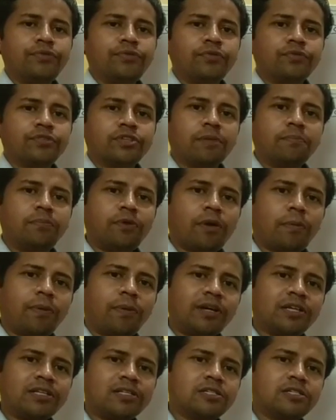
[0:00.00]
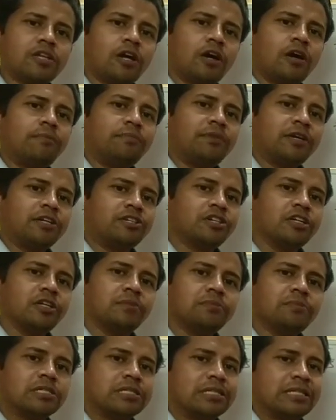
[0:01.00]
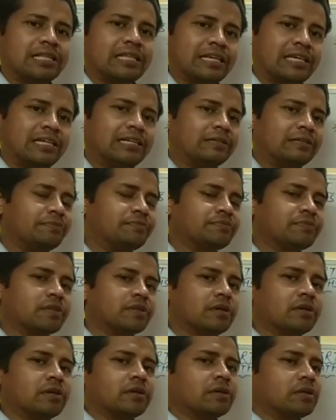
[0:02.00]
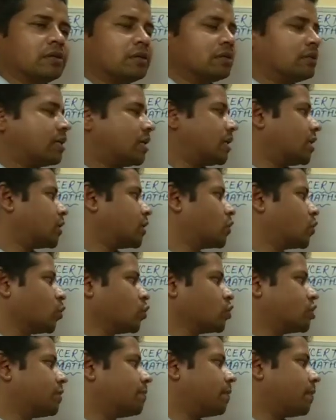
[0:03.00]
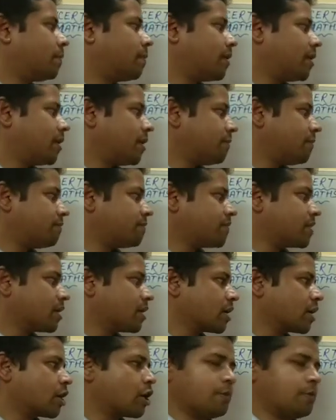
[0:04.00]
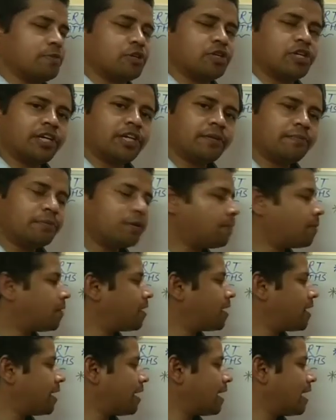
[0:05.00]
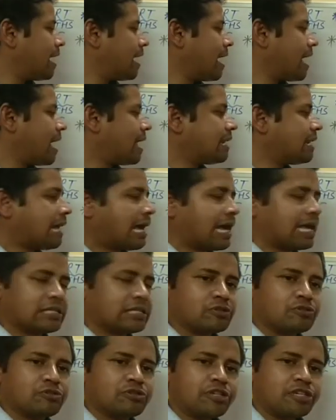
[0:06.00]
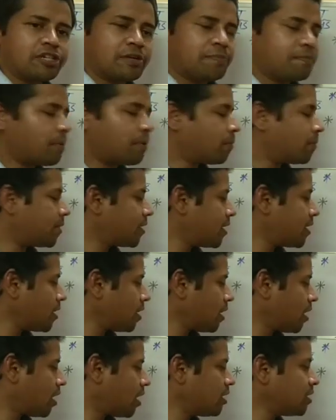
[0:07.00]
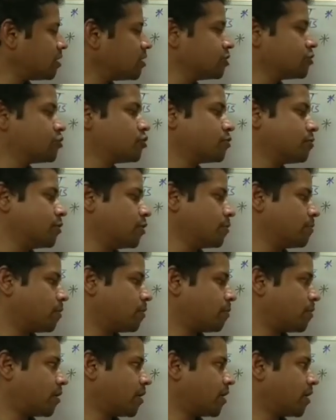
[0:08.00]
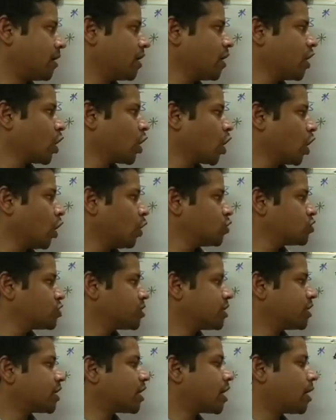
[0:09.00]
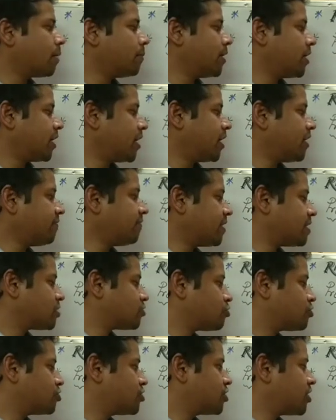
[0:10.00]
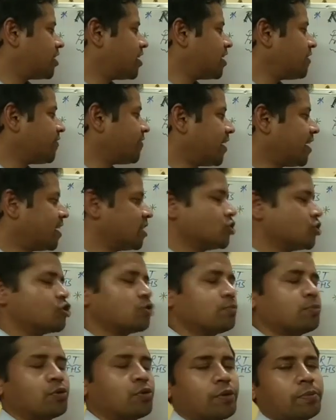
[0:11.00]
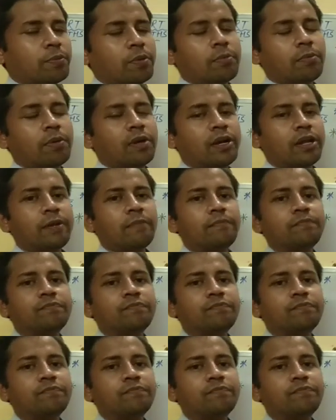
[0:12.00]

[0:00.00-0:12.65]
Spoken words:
Some properties of rational numbers are there. There are closure property, commutative property, and associative property and distributive property. Closure, commutative, associative, and distributive property.